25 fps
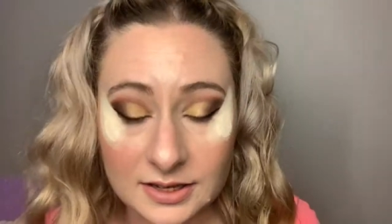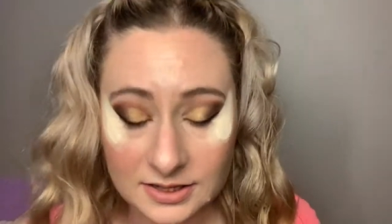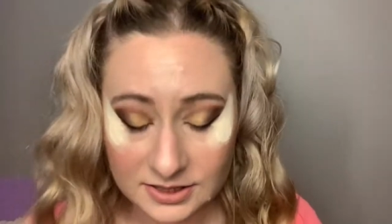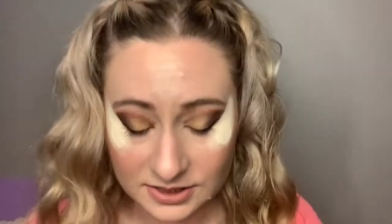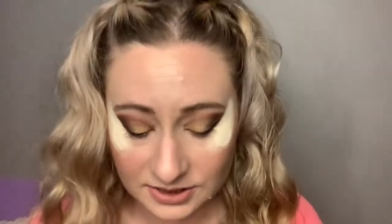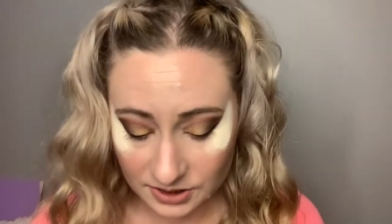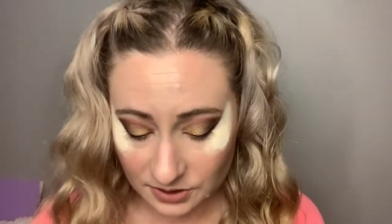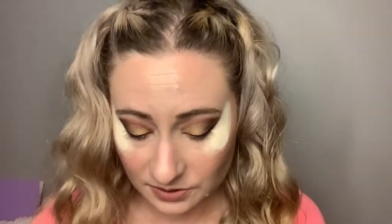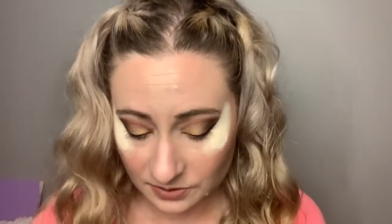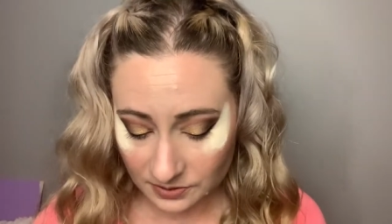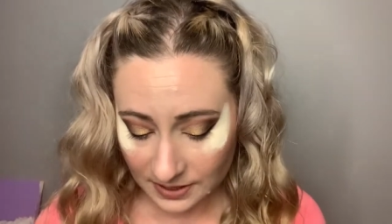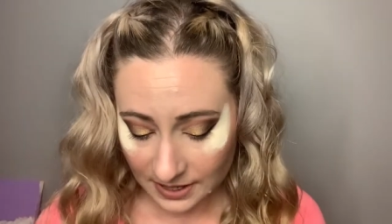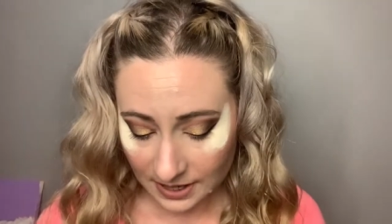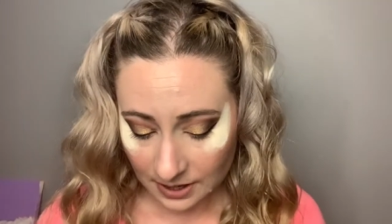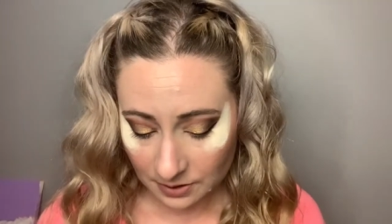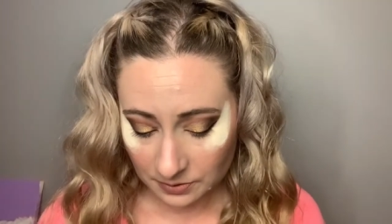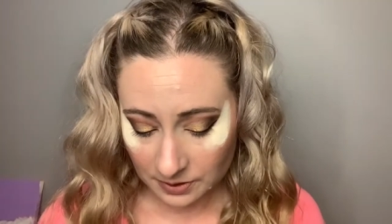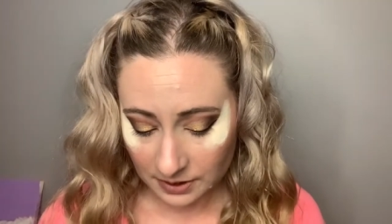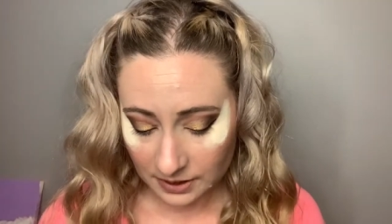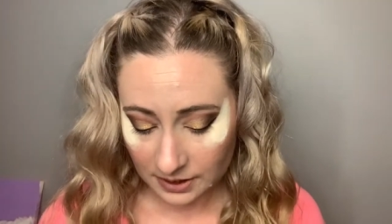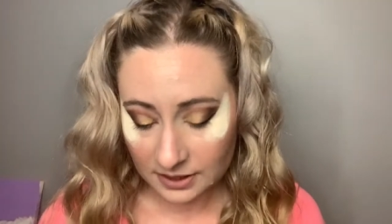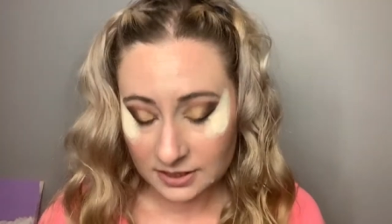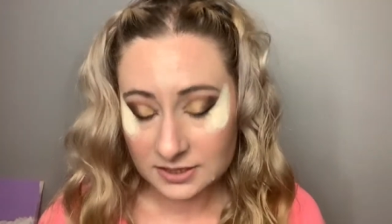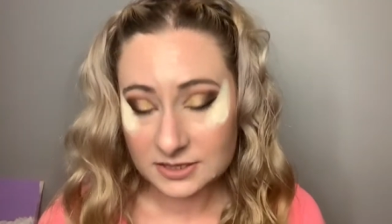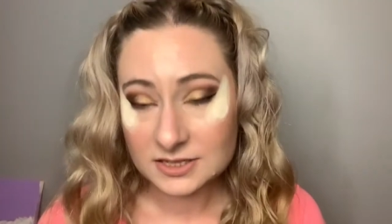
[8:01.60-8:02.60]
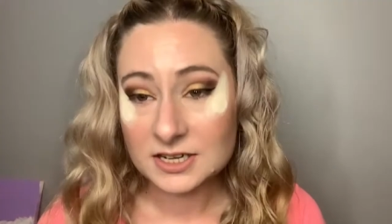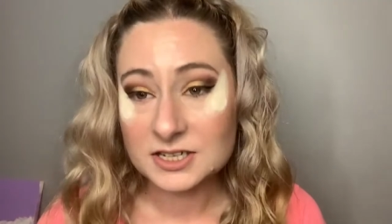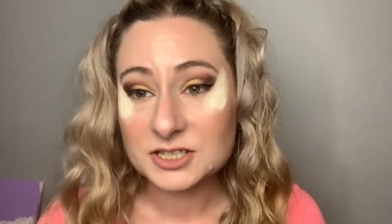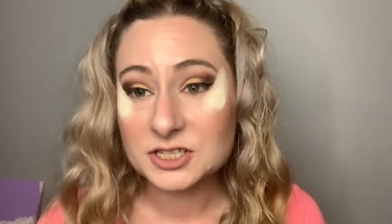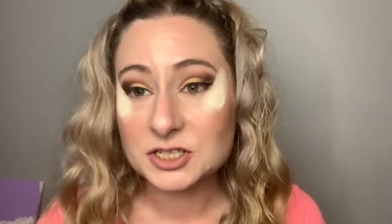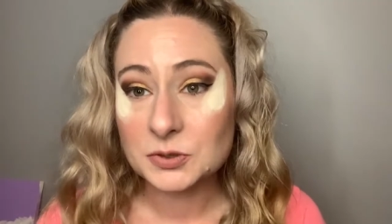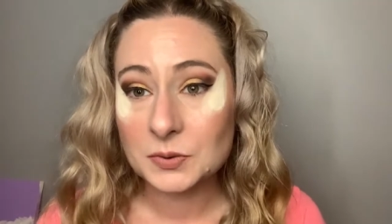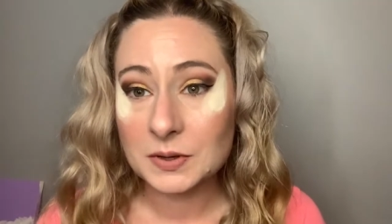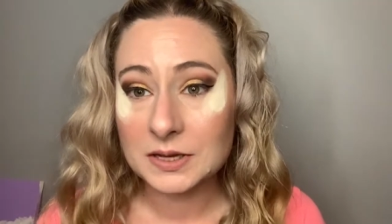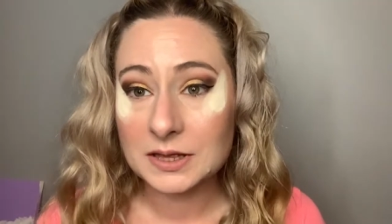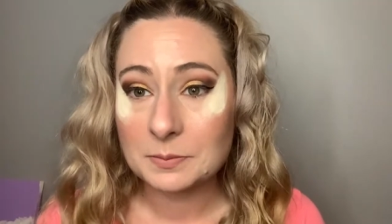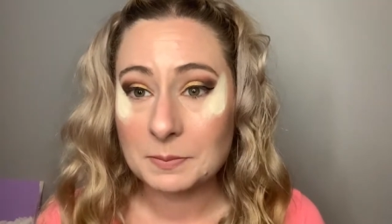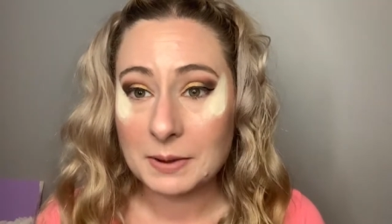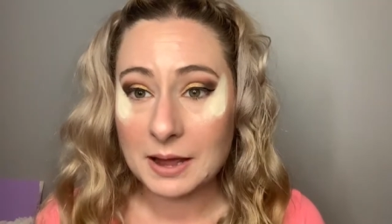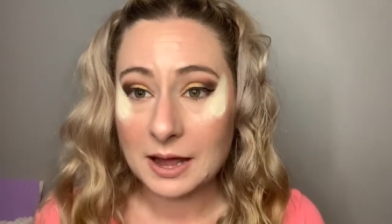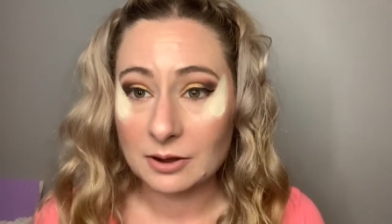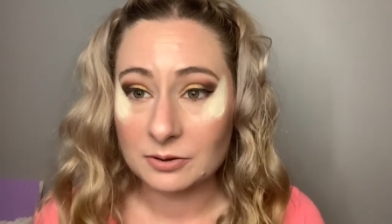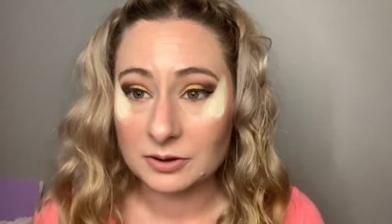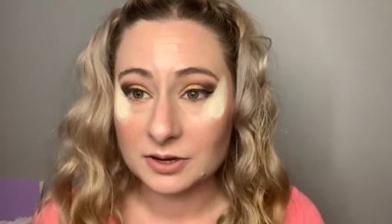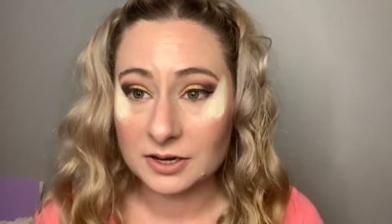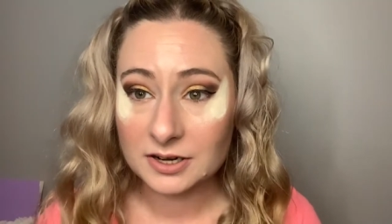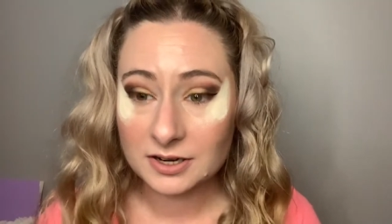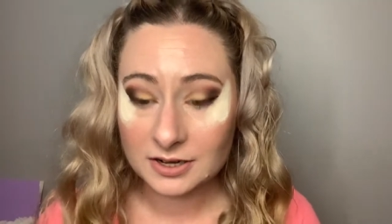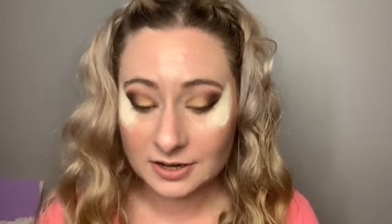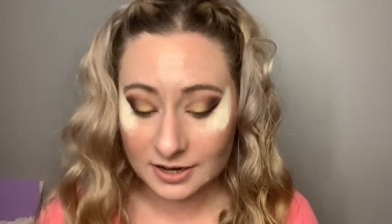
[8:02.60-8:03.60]
so now we're gonna dust away the
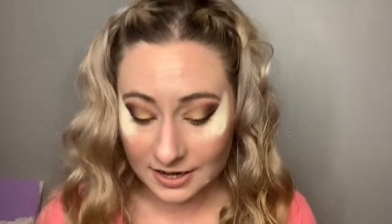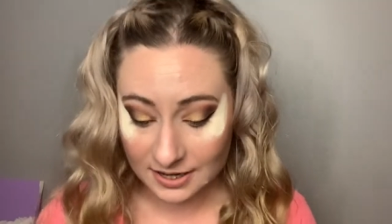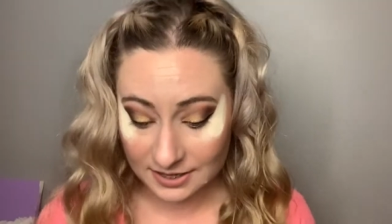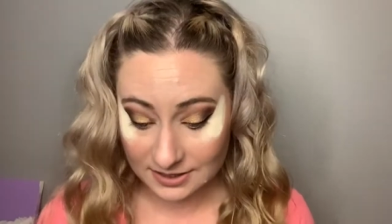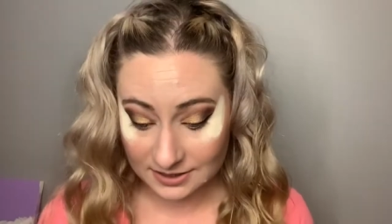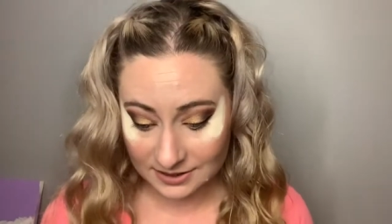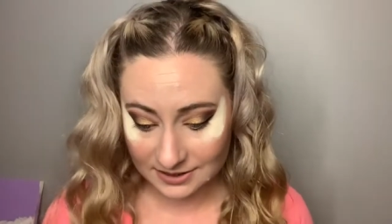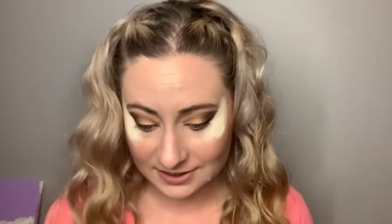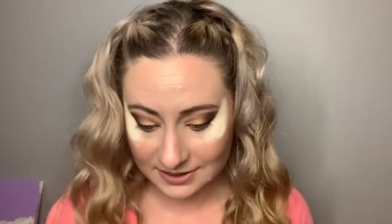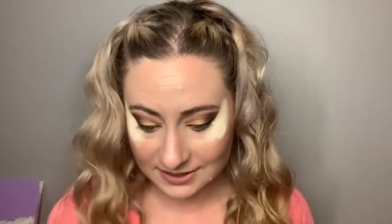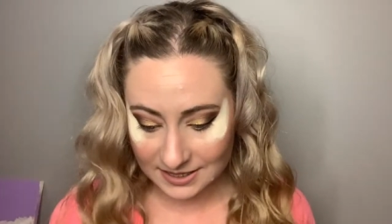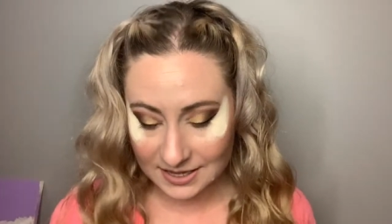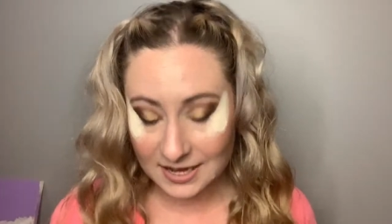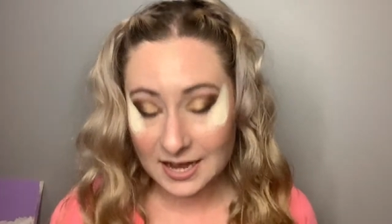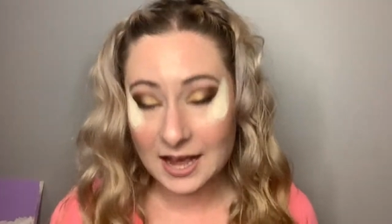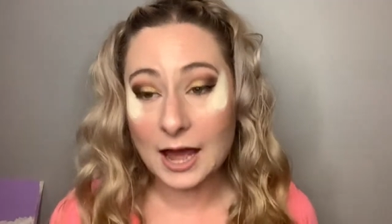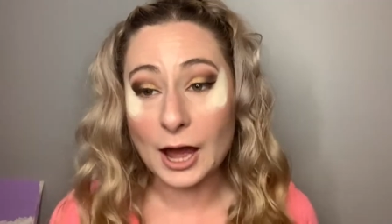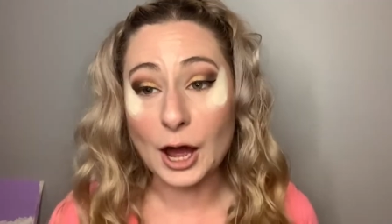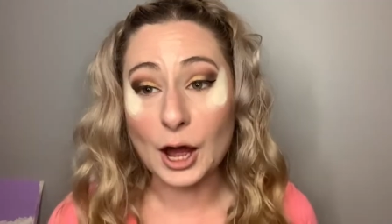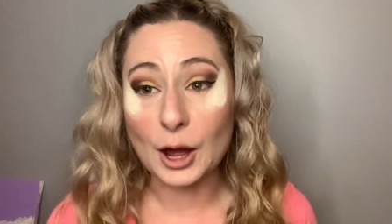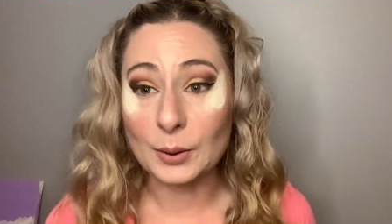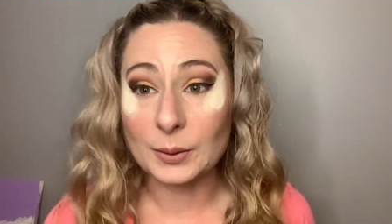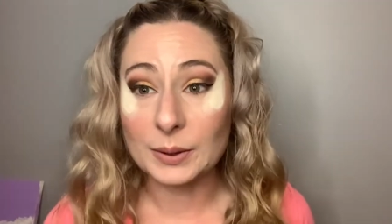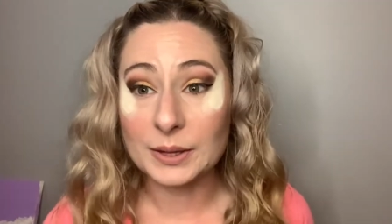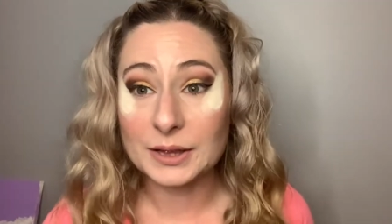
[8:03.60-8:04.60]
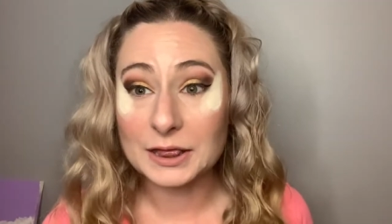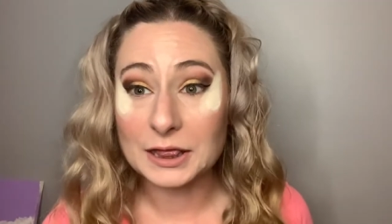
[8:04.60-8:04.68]
powder and see how it